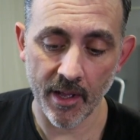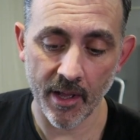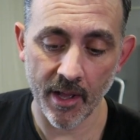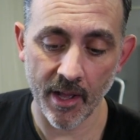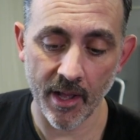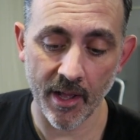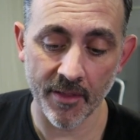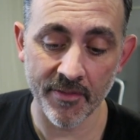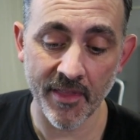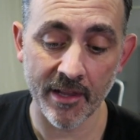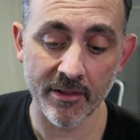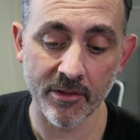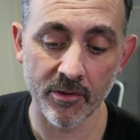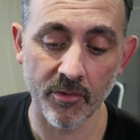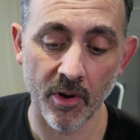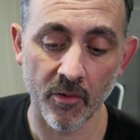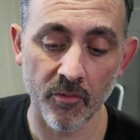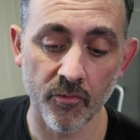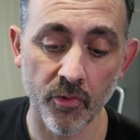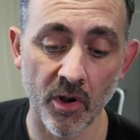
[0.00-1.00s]
And then
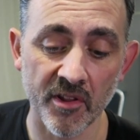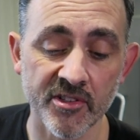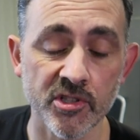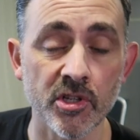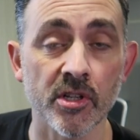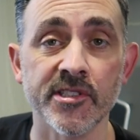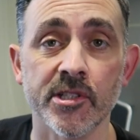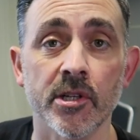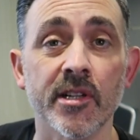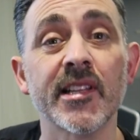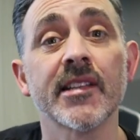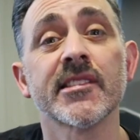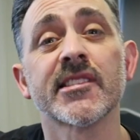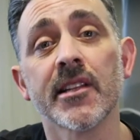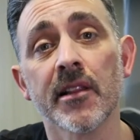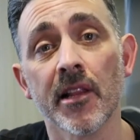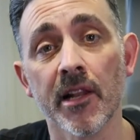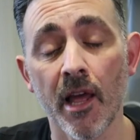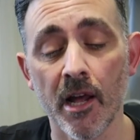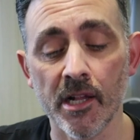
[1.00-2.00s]
Ross Johnston, I didn't
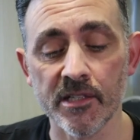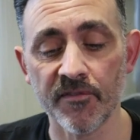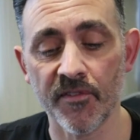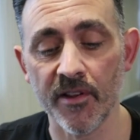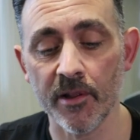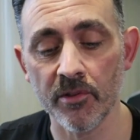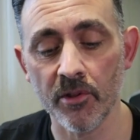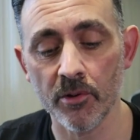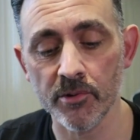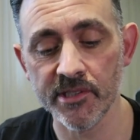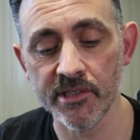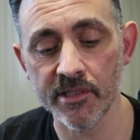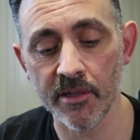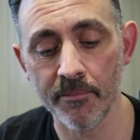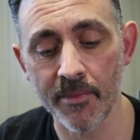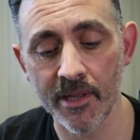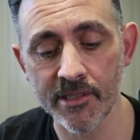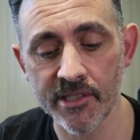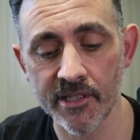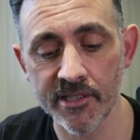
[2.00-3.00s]
see the last thing that was
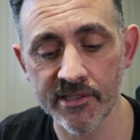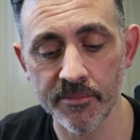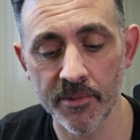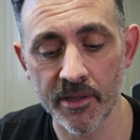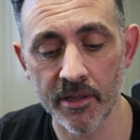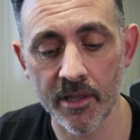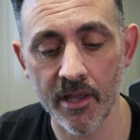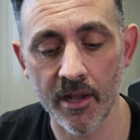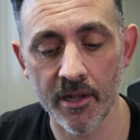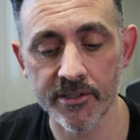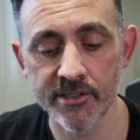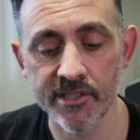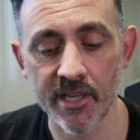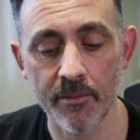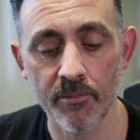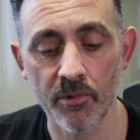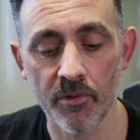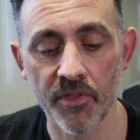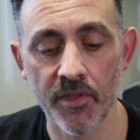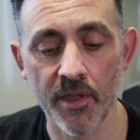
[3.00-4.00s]
mentalism at the card
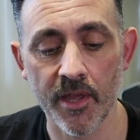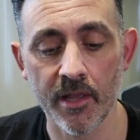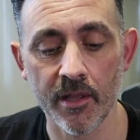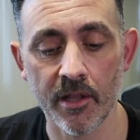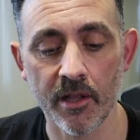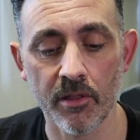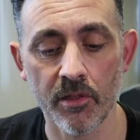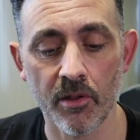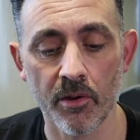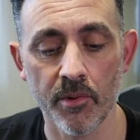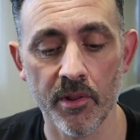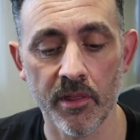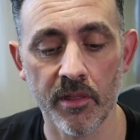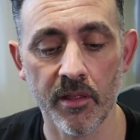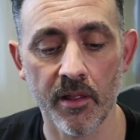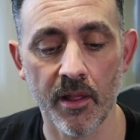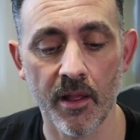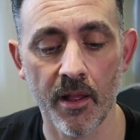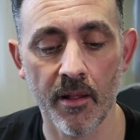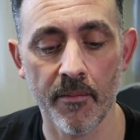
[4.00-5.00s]
table thing, because I
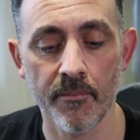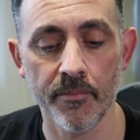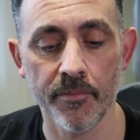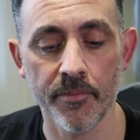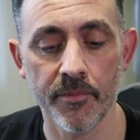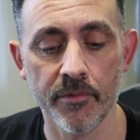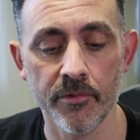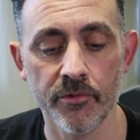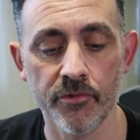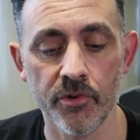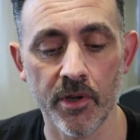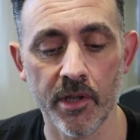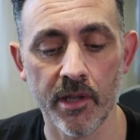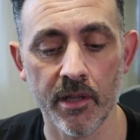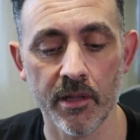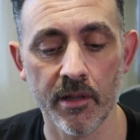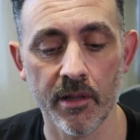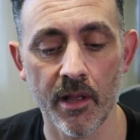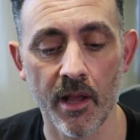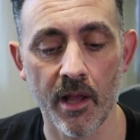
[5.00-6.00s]
was
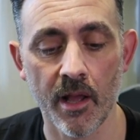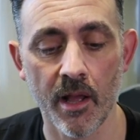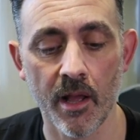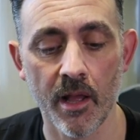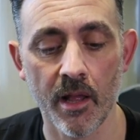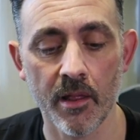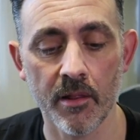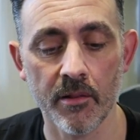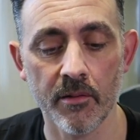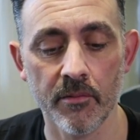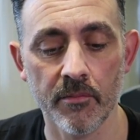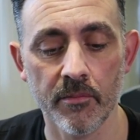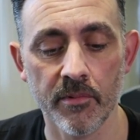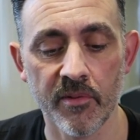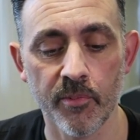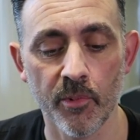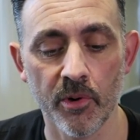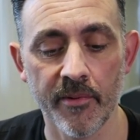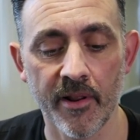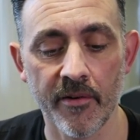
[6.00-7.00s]
drinking a
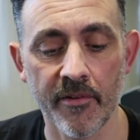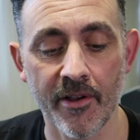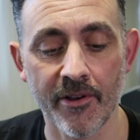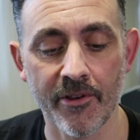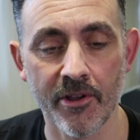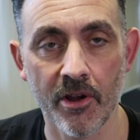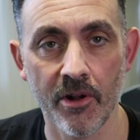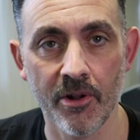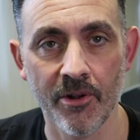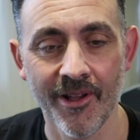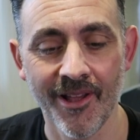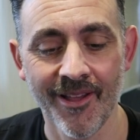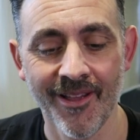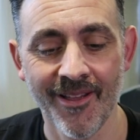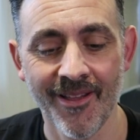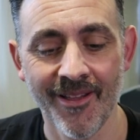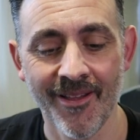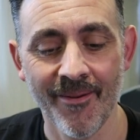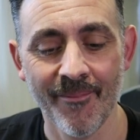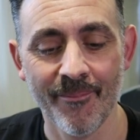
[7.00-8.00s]
small amount of alcohol.
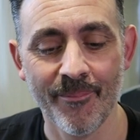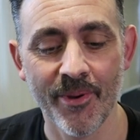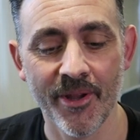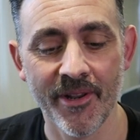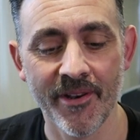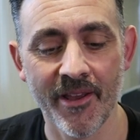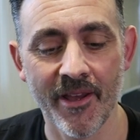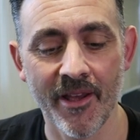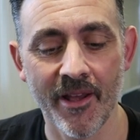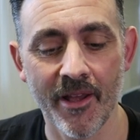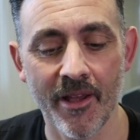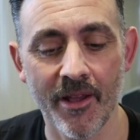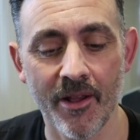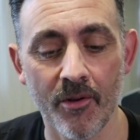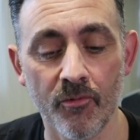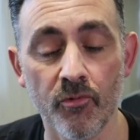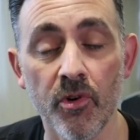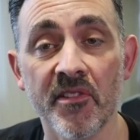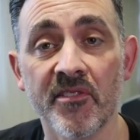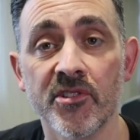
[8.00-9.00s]
But
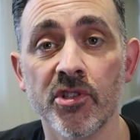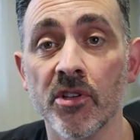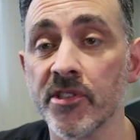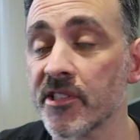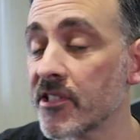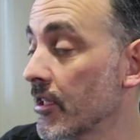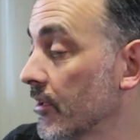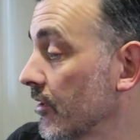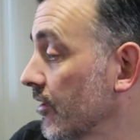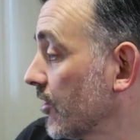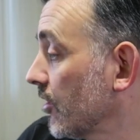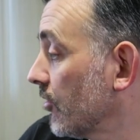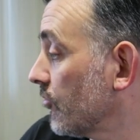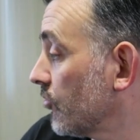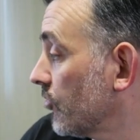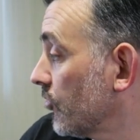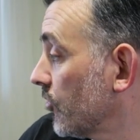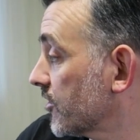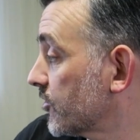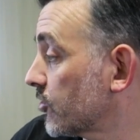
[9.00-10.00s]
Ross Johnson,
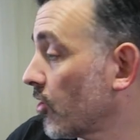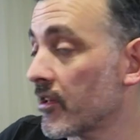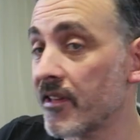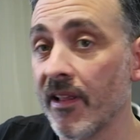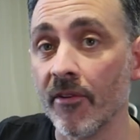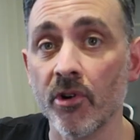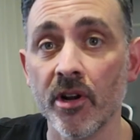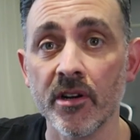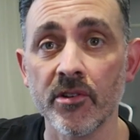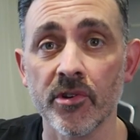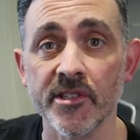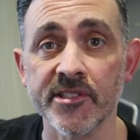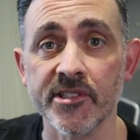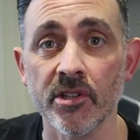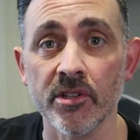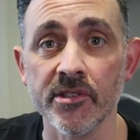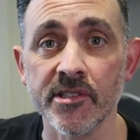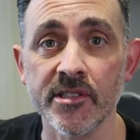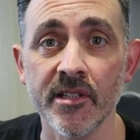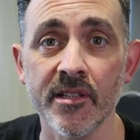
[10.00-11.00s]
I'd never heard of Ross
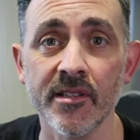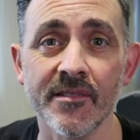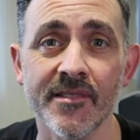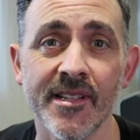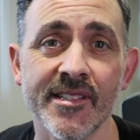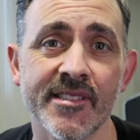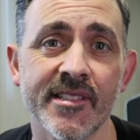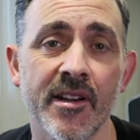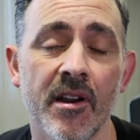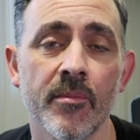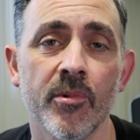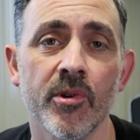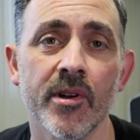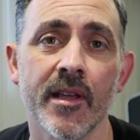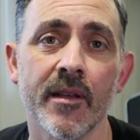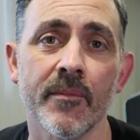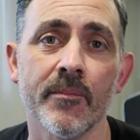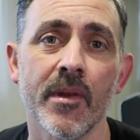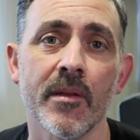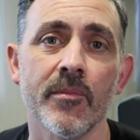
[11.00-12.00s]
Johnson. That's terrible,
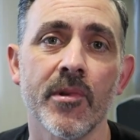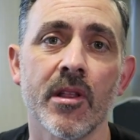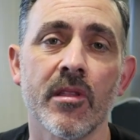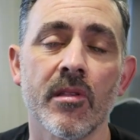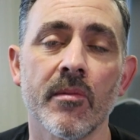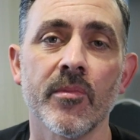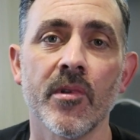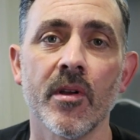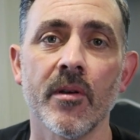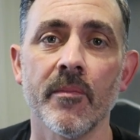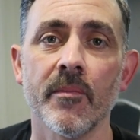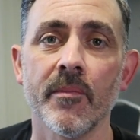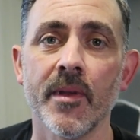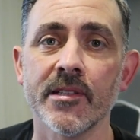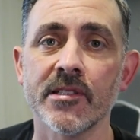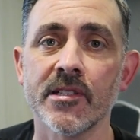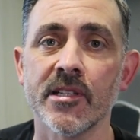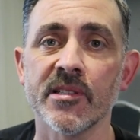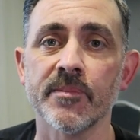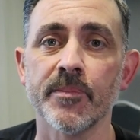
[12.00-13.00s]
isn't it? Maybe because I'm not a
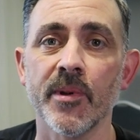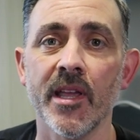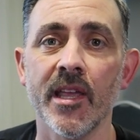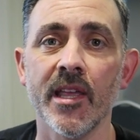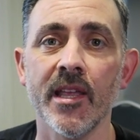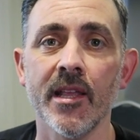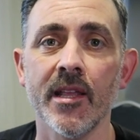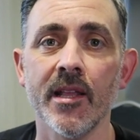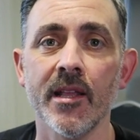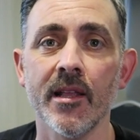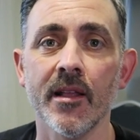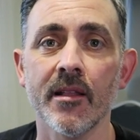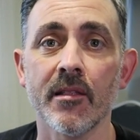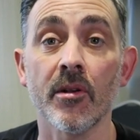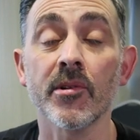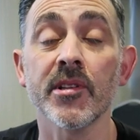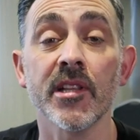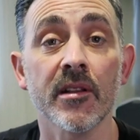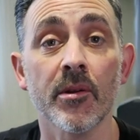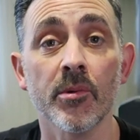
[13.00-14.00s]
mentalist. But I
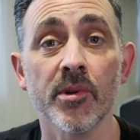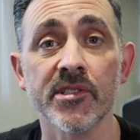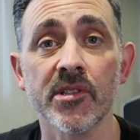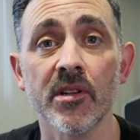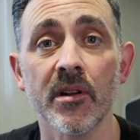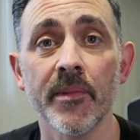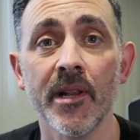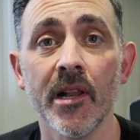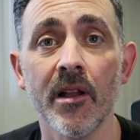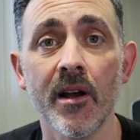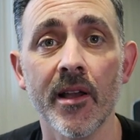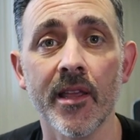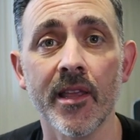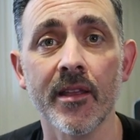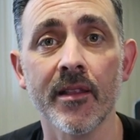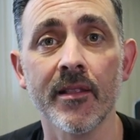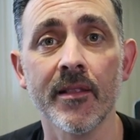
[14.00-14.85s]
didn't know what it was going to be like.